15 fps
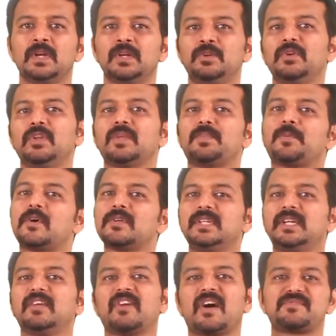During the
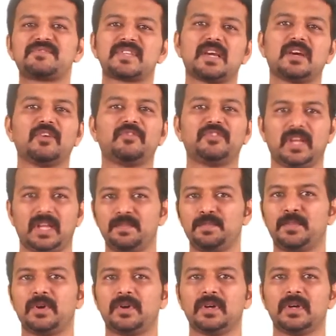positive half cycle of the
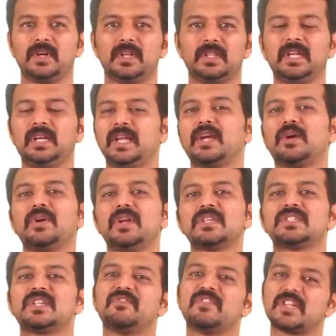input, the diode
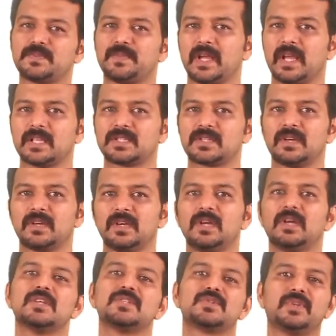is reverse biased.
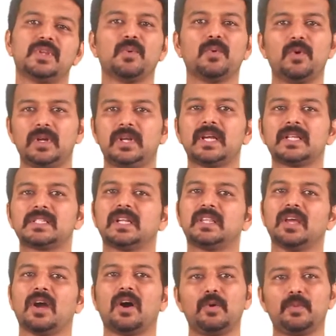So the voltage at
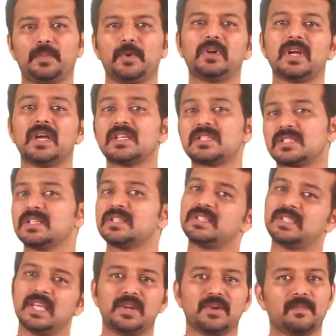the output is
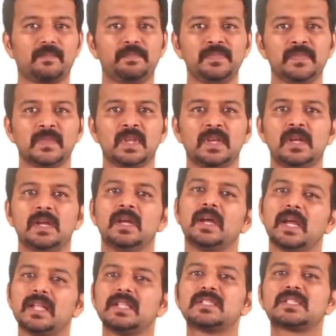0.
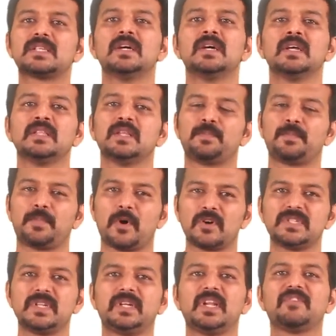Hence, the
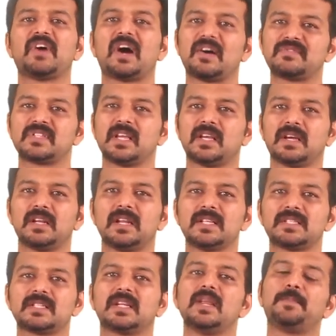positive half cycle
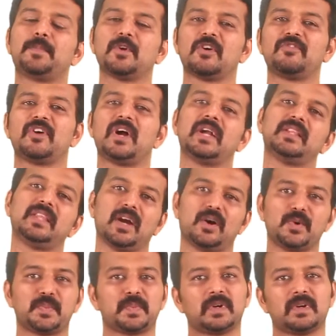is clipped off at the
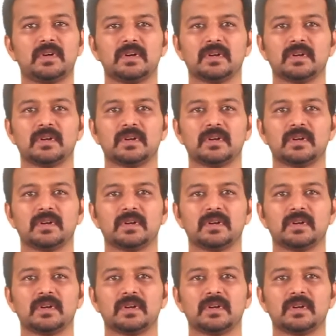output.